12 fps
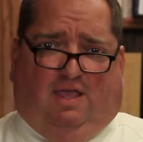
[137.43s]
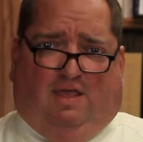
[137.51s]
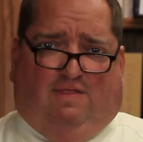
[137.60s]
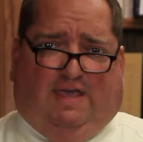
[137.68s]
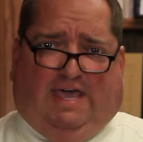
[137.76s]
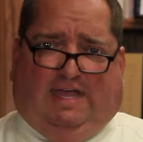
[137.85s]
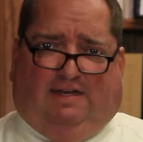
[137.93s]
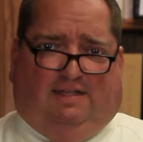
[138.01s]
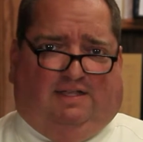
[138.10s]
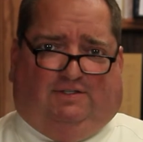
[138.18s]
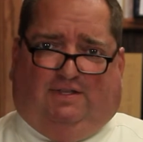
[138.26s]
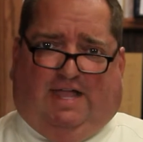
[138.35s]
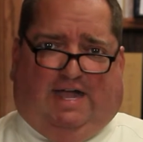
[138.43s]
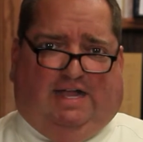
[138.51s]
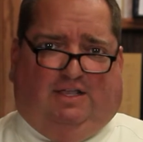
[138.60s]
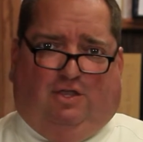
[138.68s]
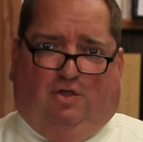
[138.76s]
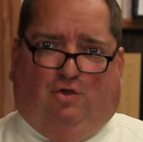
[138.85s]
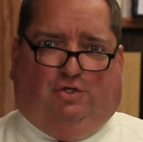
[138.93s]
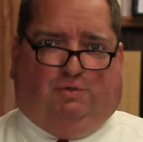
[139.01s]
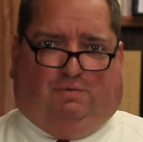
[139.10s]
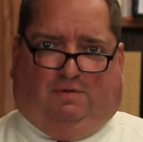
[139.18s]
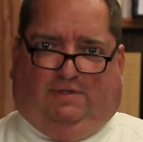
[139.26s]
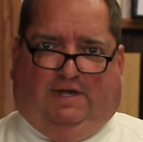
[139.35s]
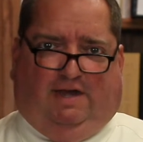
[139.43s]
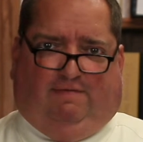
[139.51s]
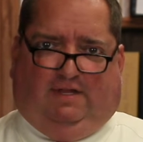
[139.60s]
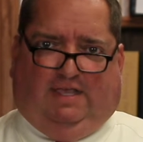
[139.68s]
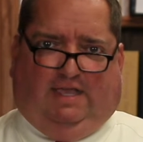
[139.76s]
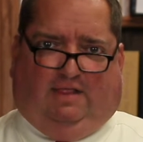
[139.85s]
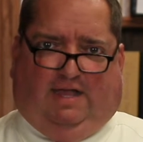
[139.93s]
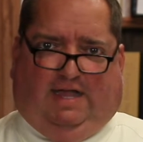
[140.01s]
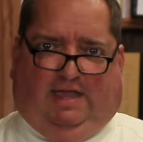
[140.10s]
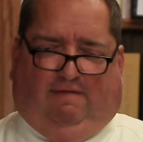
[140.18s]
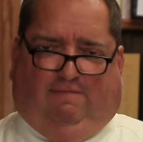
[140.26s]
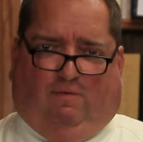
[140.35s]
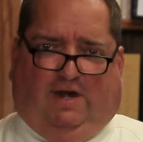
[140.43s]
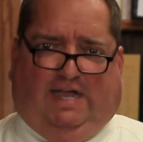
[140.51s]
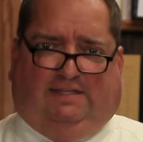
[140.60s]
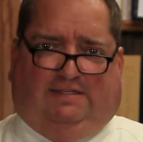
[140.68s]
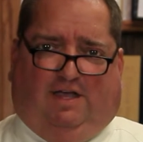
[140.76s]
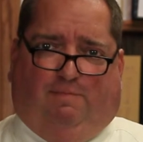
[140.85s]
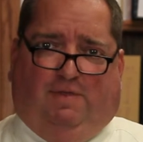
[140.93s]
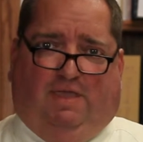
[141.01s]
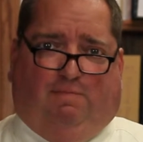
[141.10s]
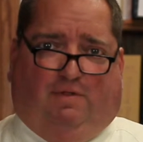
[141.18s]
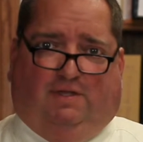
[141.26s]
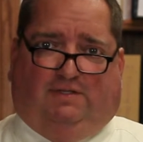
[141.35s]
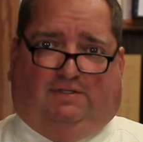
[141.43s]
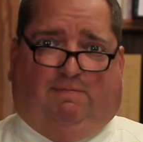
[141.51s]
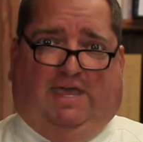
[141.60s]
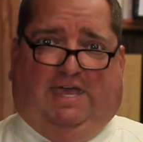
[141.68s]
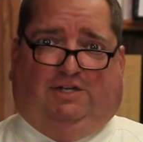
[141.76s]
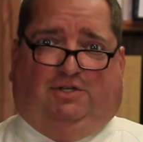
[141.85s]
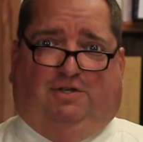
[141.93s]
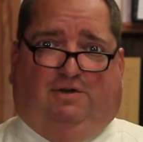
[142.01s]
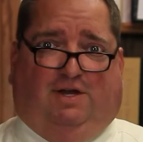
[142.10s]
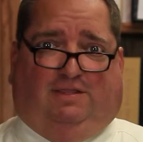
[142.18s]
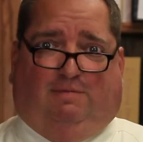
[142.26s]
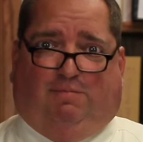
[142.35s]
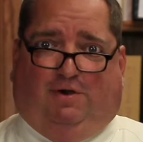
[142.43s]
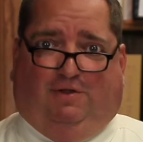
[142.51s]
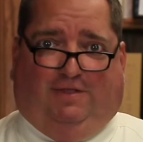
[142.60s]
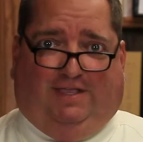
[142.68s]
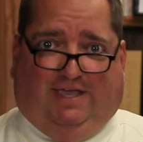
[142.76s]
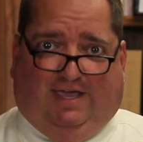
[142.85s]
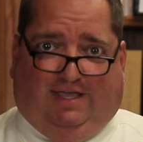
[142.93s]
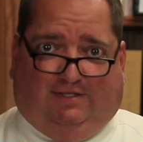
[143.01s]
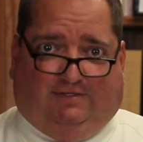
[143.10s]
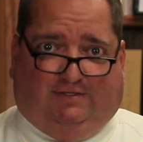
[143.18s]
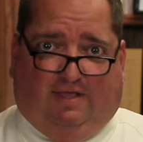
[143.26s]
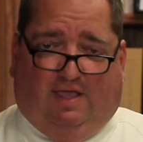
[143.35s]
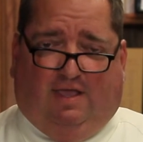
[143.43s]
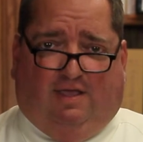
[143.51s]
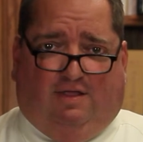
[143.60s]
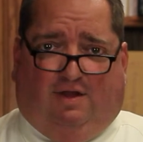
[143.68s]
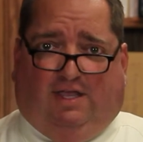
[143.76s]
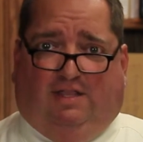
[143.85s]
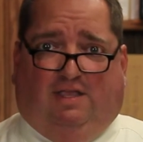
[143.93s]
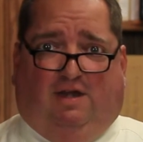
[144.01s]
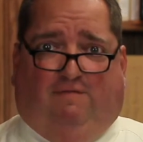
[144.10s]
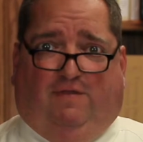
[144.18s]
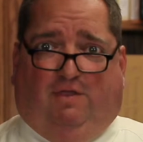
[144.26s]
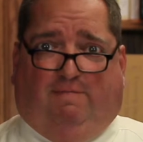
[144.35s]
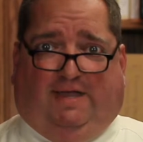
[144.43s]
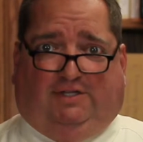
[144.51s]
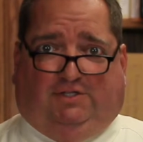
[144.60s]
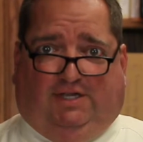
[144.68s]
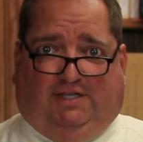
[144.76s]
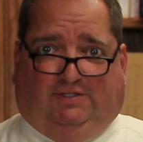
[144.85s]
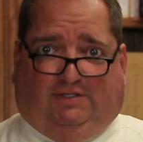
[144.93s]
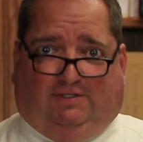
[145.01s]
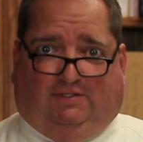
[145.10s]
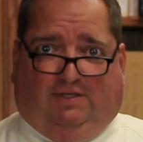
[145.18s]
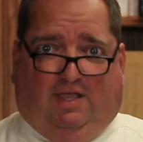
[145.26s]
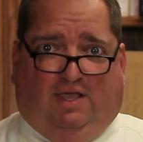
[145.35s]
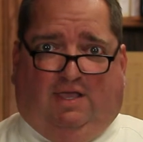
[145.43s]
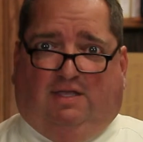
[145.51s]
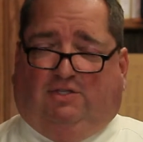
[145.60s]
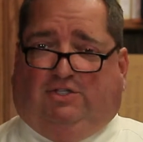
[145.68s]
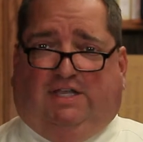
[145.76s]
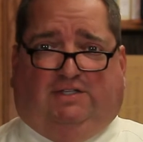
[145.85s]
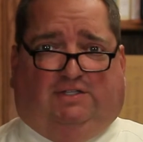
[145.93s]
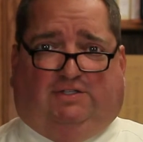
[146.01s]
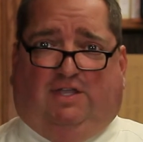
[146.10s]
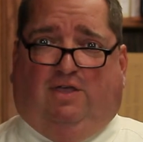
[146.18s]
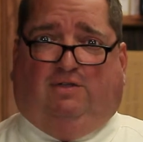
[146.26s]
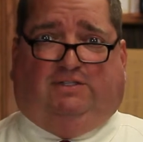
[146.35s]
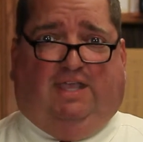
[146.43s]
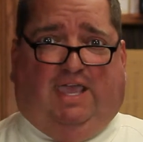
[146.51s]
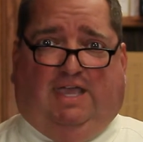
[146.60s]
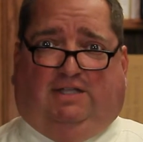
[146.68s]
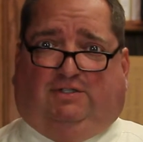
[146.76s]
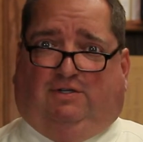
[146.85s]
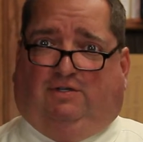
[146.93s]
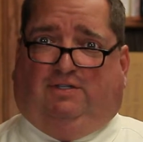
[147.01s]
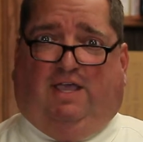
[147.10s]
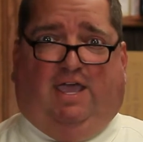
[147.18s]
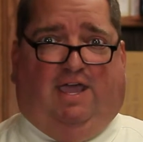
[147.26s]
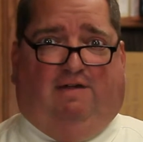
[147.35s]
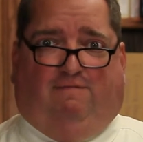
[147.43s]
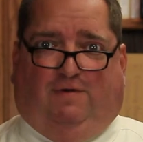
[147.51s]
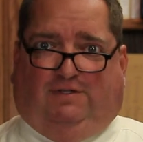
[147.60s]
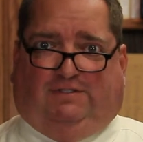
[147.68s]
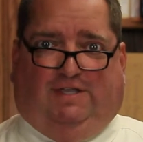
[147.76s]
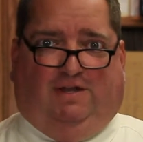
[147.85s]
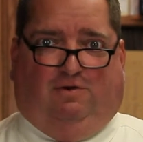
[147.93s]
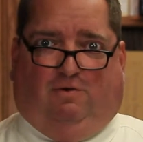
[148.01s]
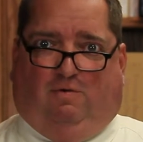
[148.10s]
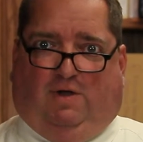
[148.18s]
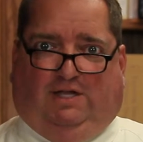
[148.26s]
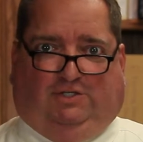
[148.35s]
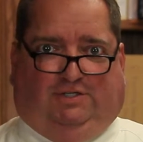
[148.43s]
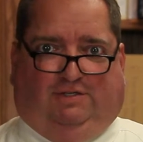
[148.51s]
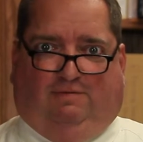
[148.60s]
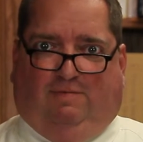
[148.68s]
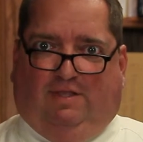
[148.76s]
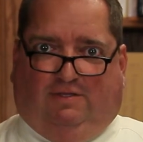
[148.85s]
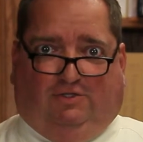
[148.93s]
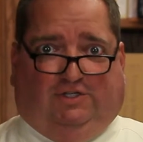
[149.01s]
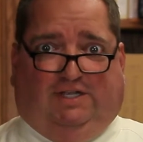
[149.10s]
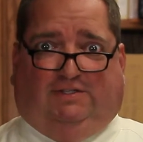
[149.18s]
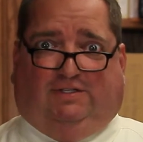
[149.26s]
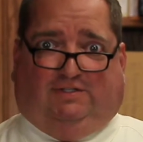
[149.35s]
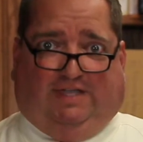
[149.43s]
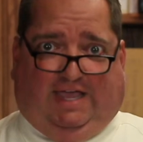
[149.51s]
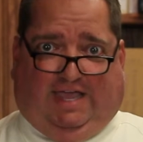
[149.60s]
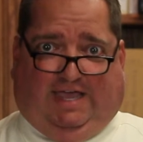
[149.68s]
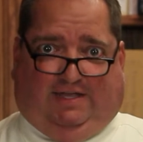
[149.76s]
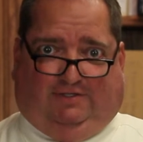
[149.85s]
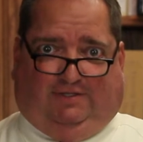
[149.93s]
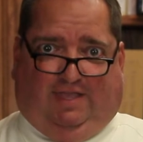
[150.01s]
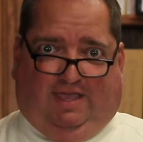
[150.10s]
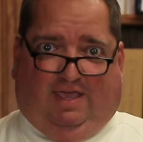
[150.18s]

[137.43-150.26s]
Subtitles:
that is not usual in everyday life. What I tell people is, imagine you're at the pearly gates. You're getting interviewed by Jesus. Jesus knows the answer to every single question Jesus asked.